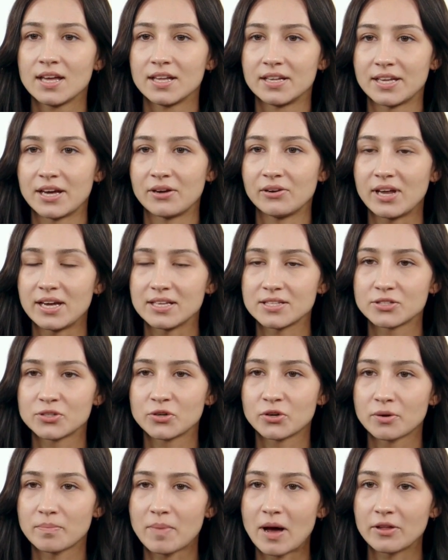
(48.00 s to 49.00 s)
Now let's talk
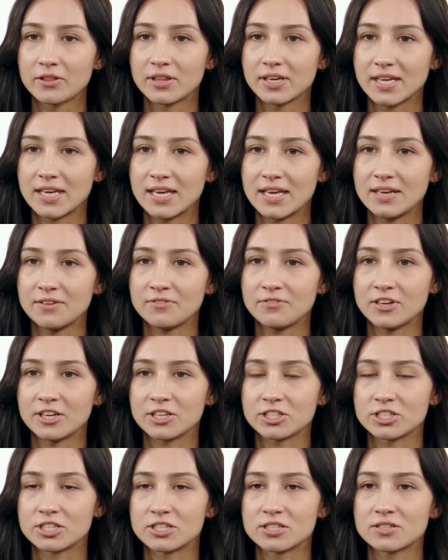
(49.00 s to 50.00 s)
about the key
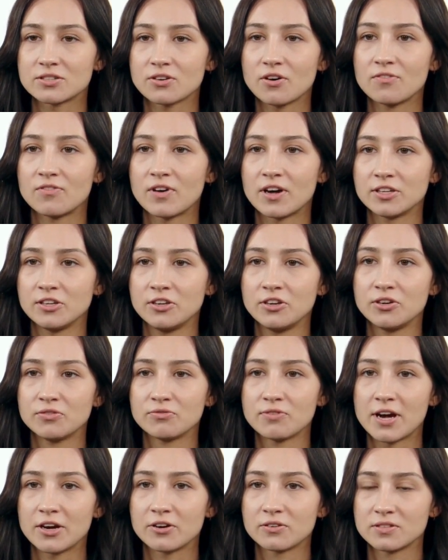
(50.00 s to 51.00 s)
features of our new
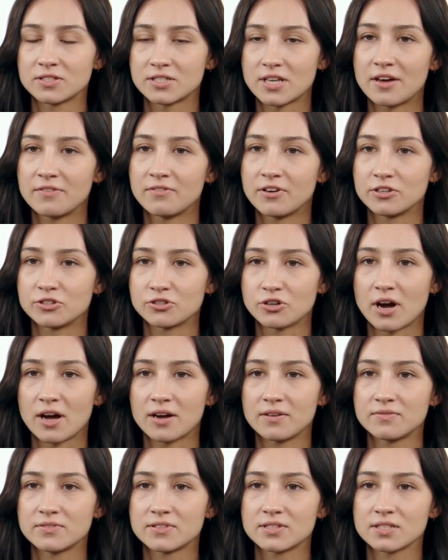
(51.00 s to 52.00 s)
Rayon Servo
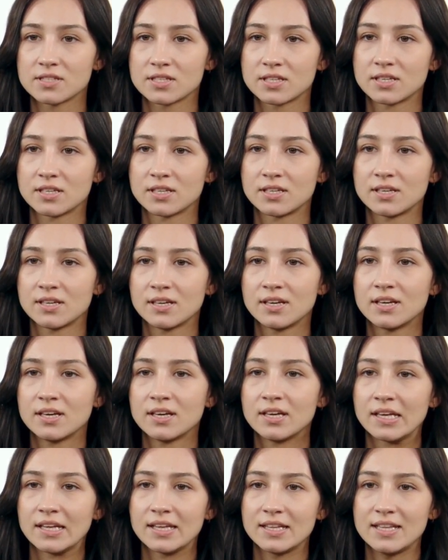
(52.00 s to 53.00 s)
drives.
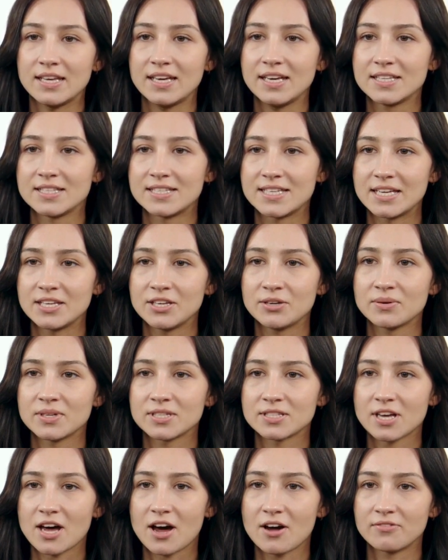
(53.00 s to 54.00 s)
The continuous
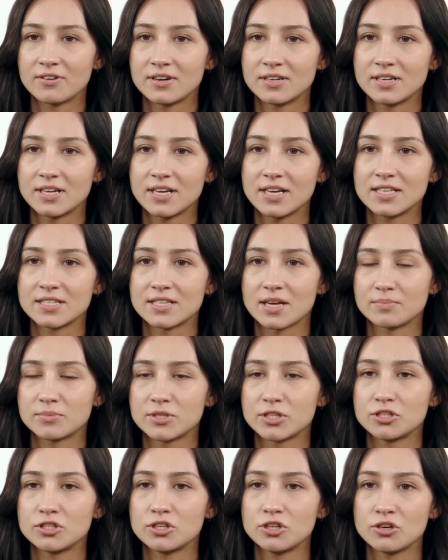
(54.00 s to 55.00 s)
current is up
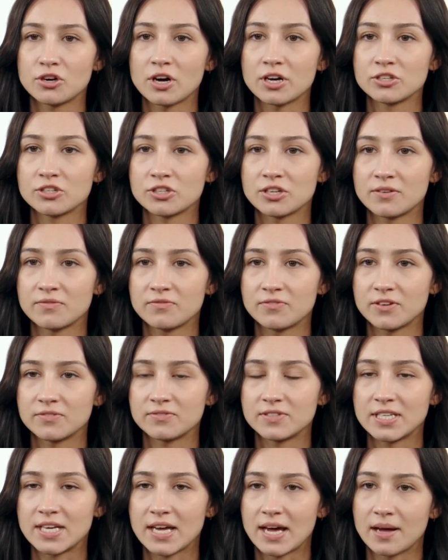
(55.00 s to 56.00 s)
to
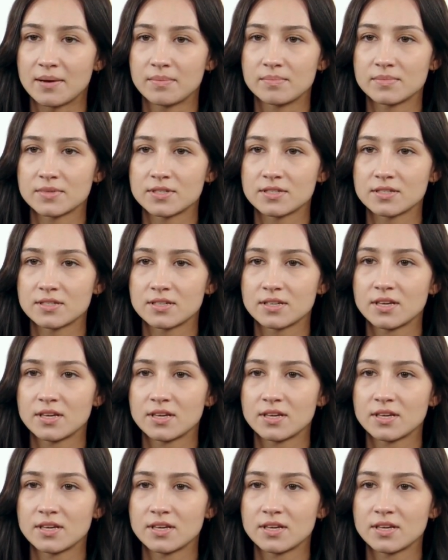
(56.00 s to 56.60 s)
250 amps,